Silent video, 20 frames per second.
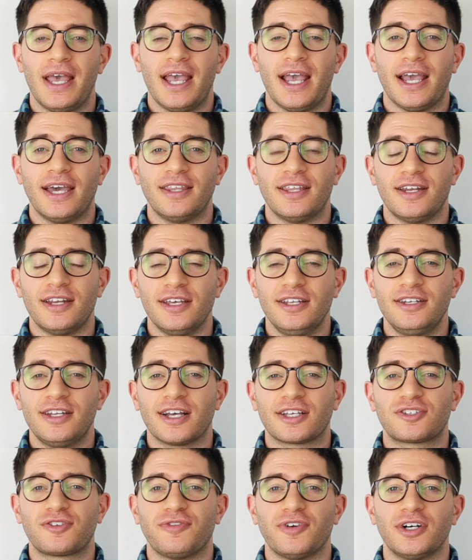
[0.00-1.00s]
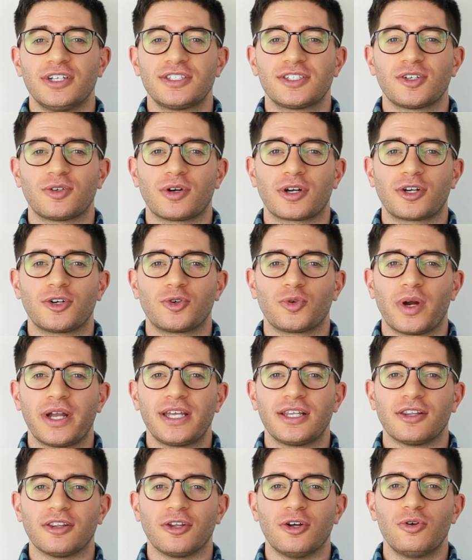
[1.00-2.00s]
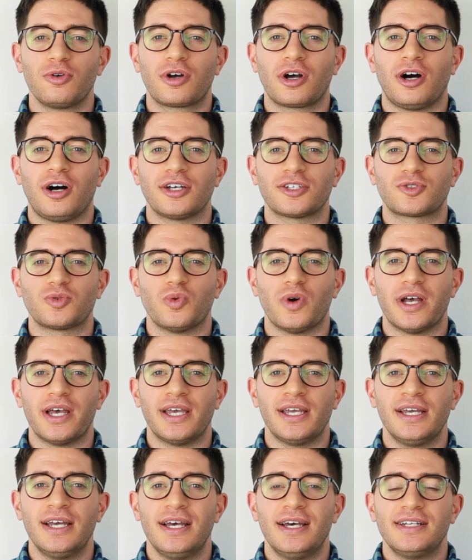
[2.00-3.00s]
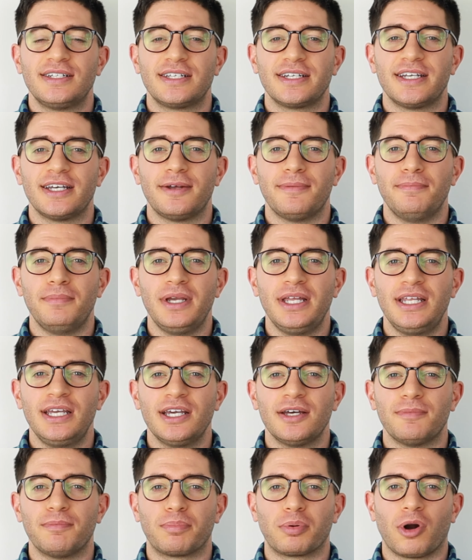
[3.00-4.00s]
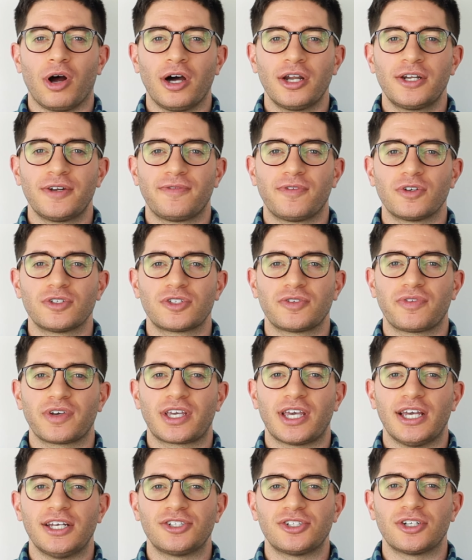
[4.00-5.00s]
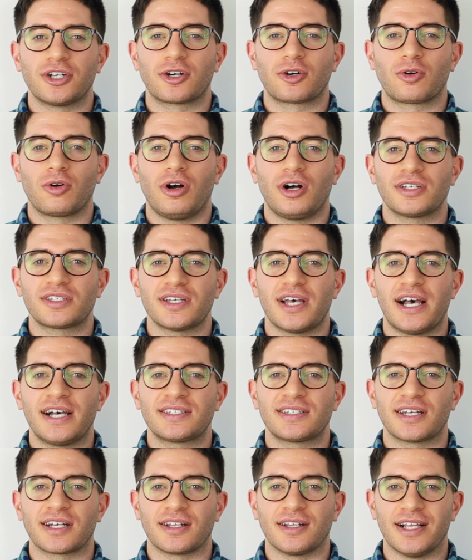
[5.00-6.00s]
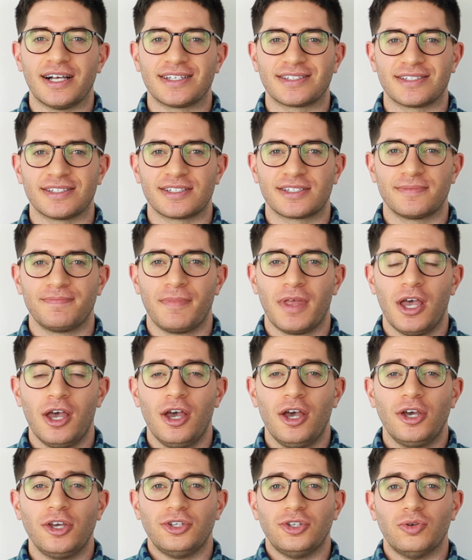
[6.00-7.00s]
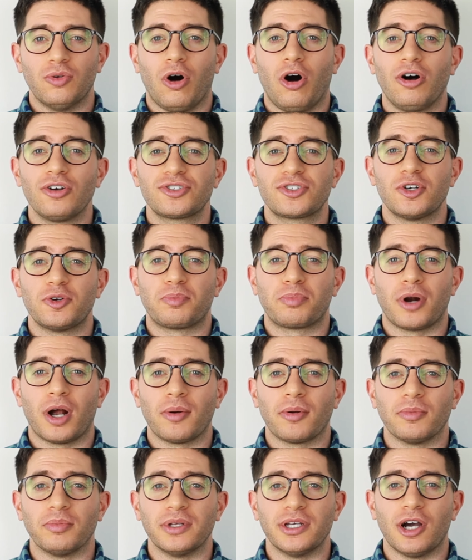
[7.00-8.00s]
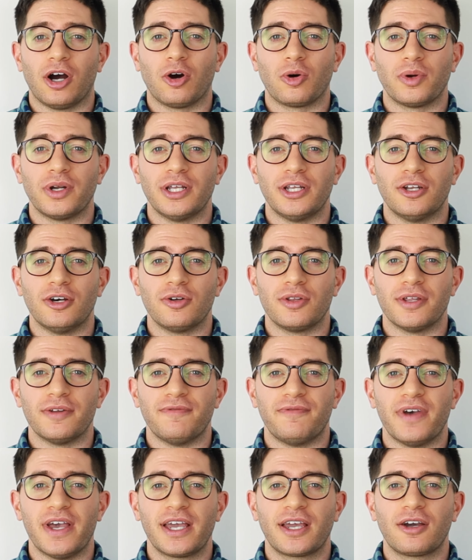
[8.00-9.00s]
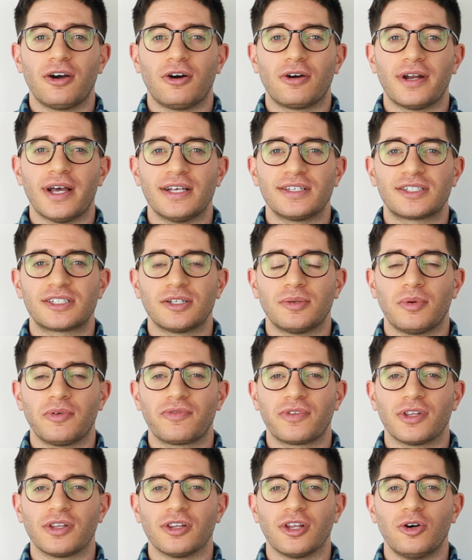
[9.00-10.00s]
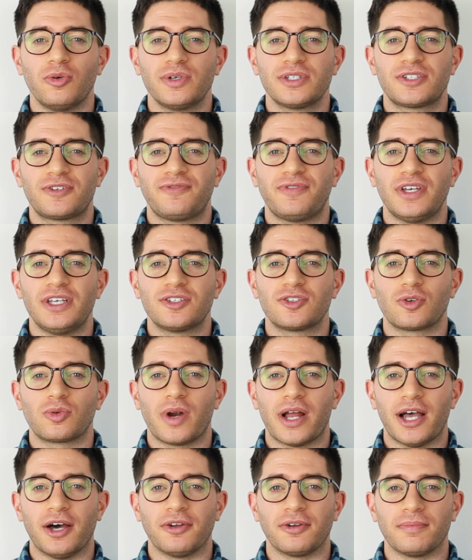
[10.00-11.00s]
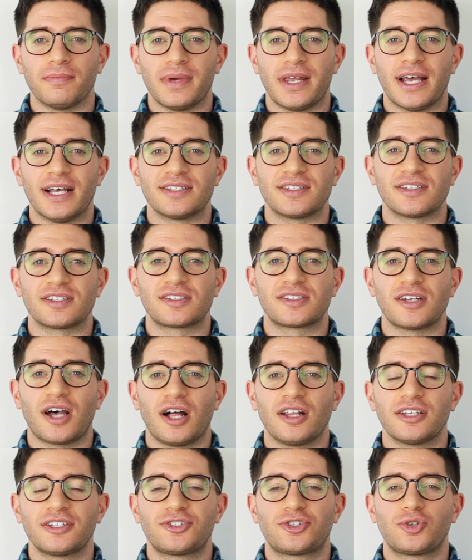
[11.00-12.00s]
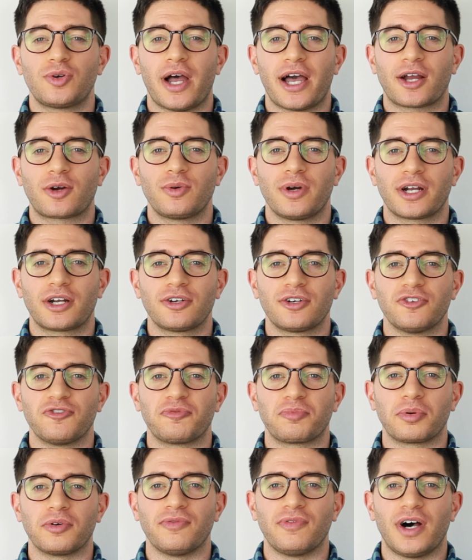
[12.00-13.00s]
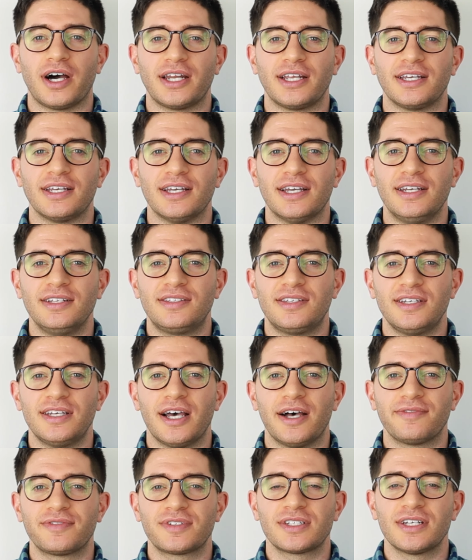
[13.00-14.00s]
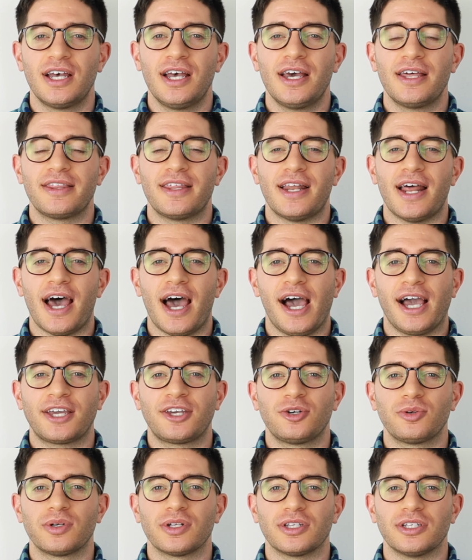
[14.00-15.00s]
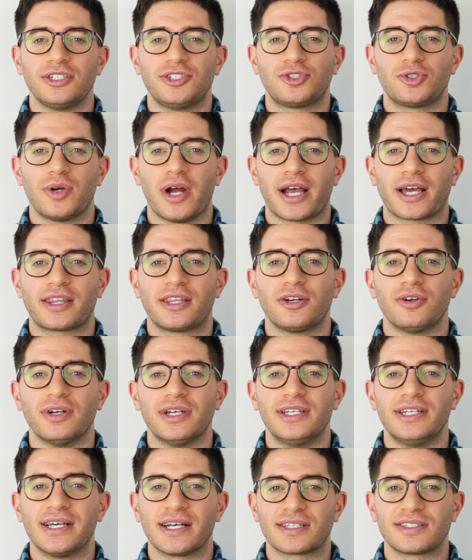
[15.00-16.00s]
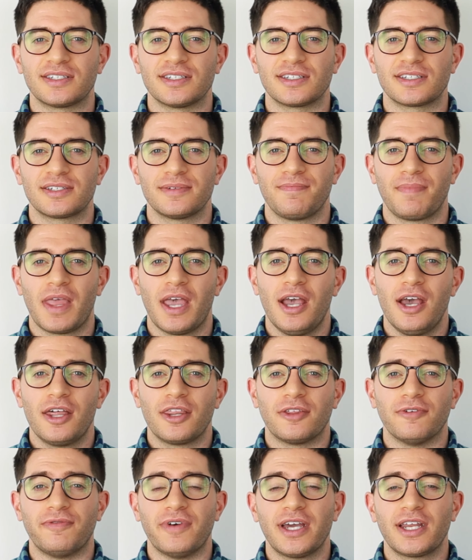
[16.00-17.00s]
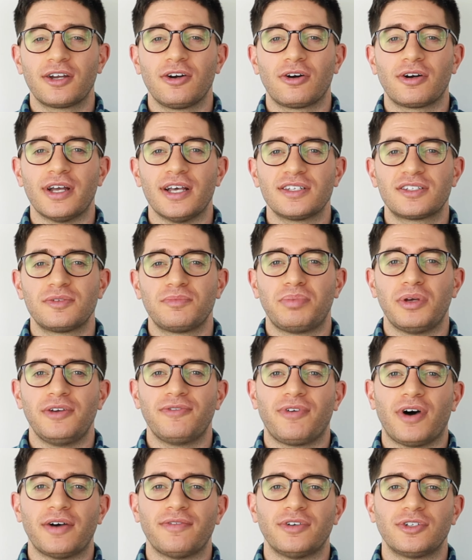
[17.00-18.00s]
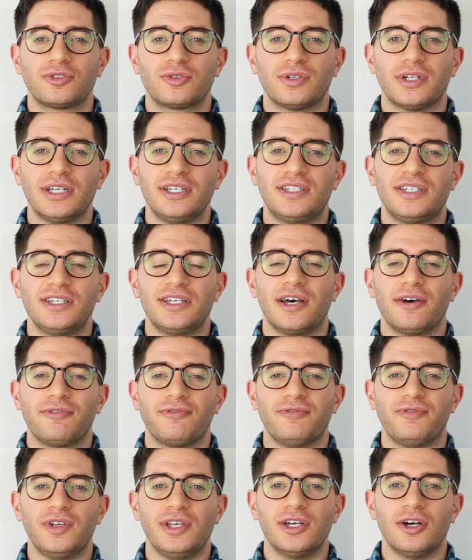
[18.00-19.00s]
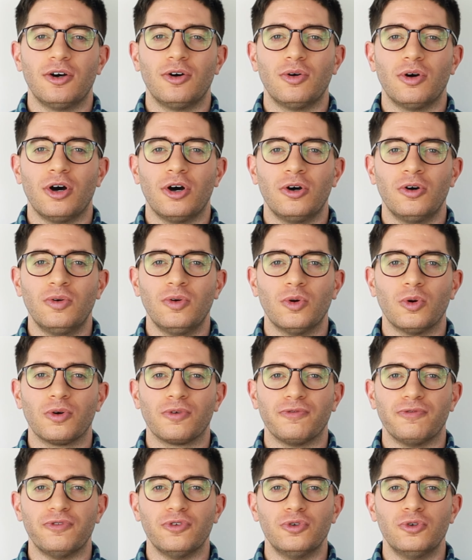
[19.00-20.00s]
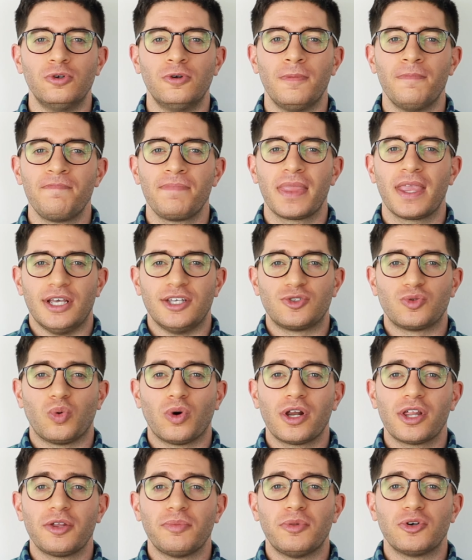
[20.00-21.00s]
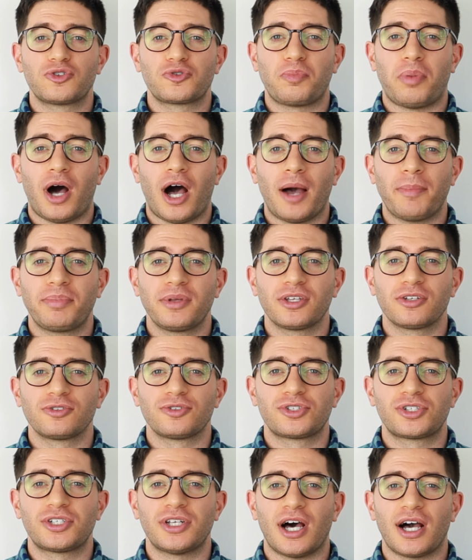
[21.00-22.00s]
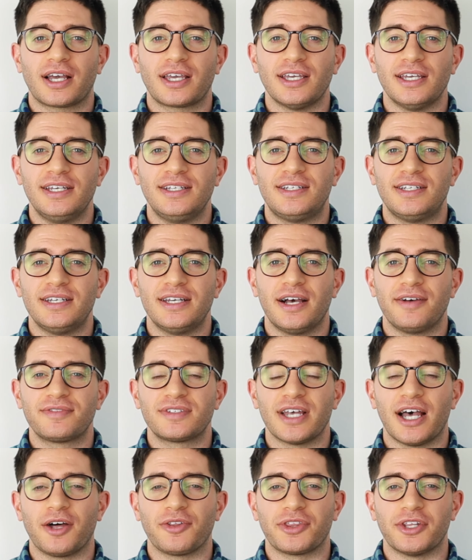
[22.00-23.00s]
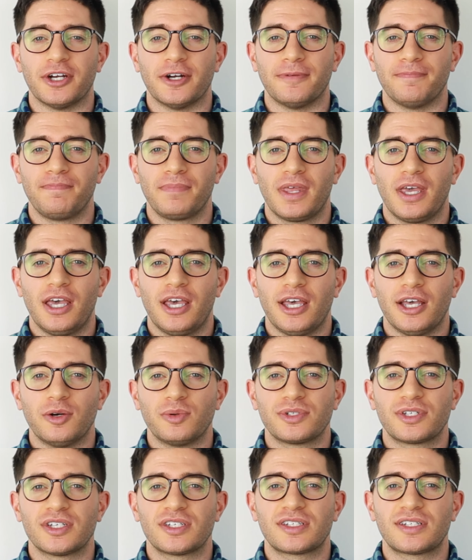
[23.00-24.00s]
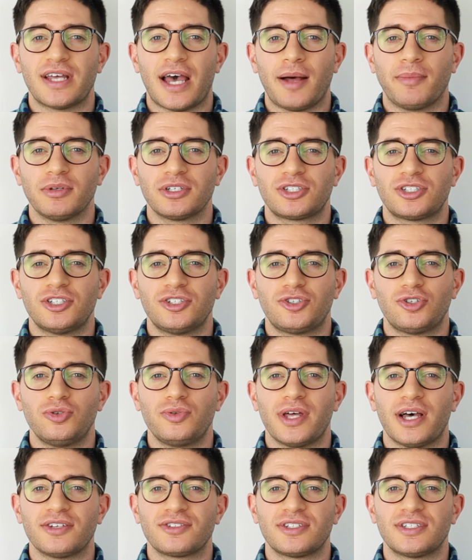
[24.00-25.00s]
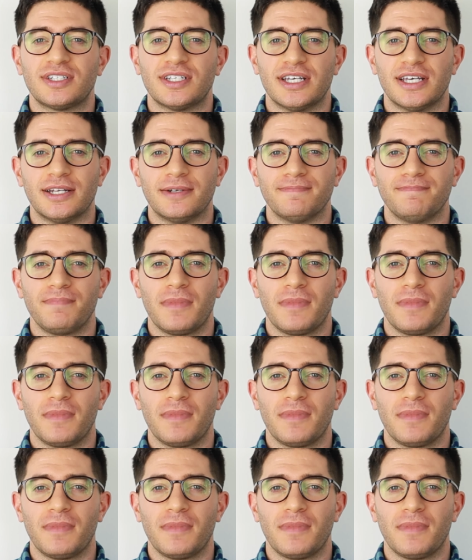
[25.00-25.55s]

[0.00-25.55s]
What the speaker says: and that index funds are a great low-cost way to get immediate broad diversification across asset classes. You also probably already know that Vanguard has some of the lowest fees around and has a solid track record of providing ETFs that accurately track their indexes. The Vanguard S&P 500 ETF VOO or VOO is one of the most popular stock ETFs out there. It was established in 2010.